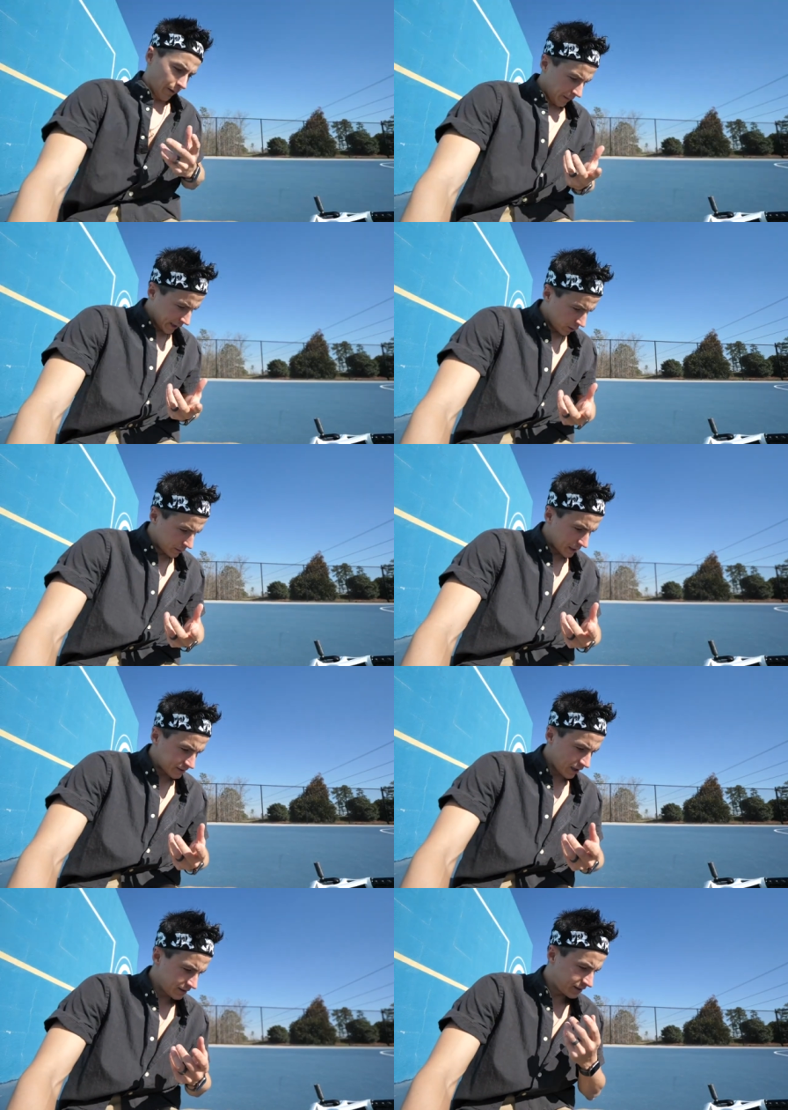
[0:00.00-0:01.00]
I feel like it only makes
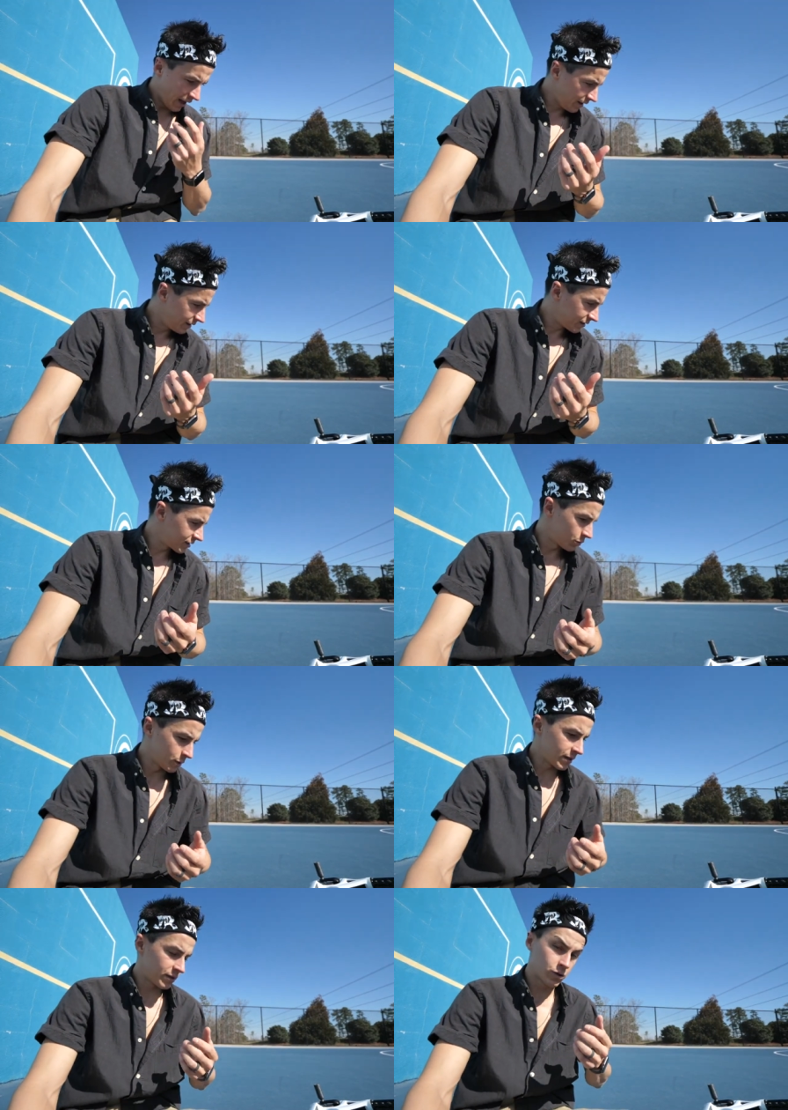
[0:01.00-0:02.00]
sense to end this
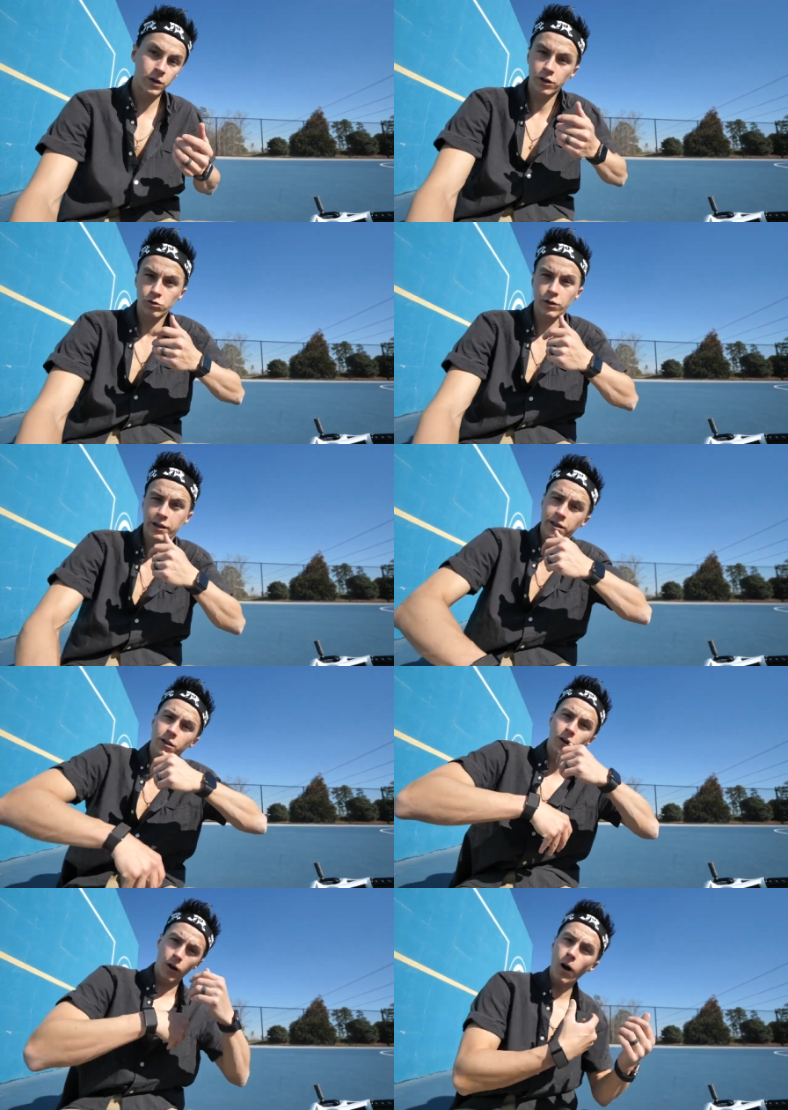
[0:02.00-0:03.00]
with doing a trick
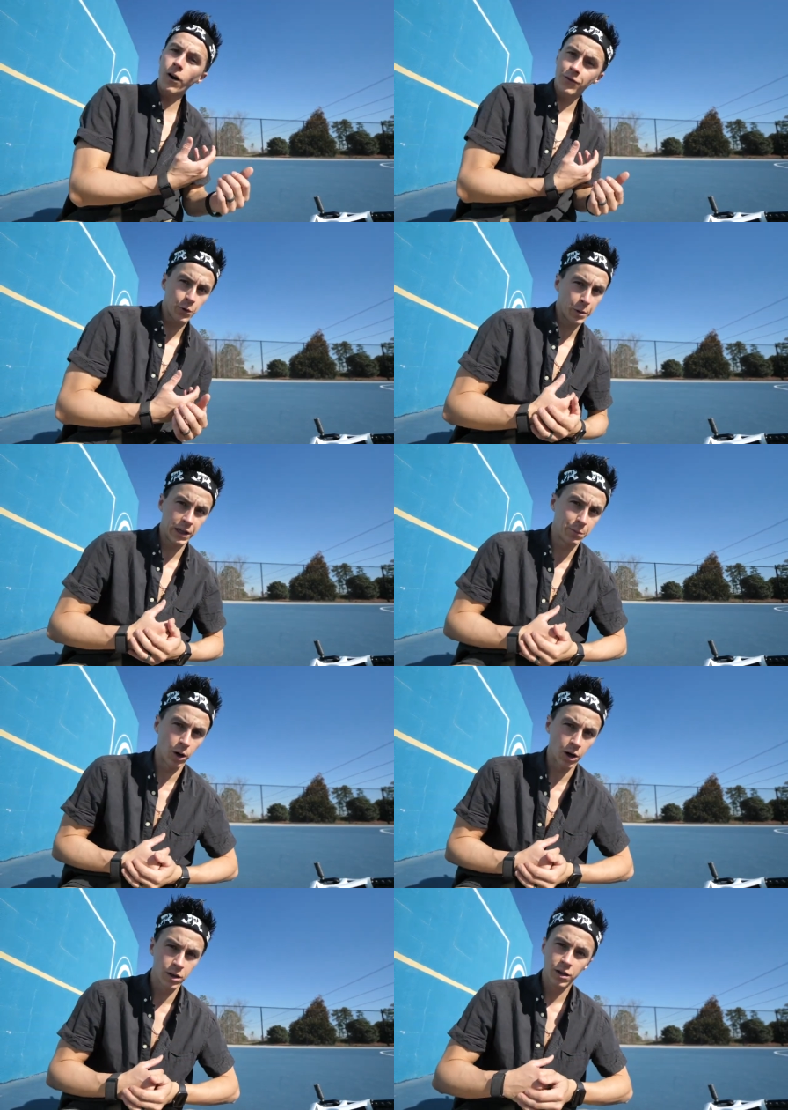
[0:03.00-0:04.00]
off the wheelie bar.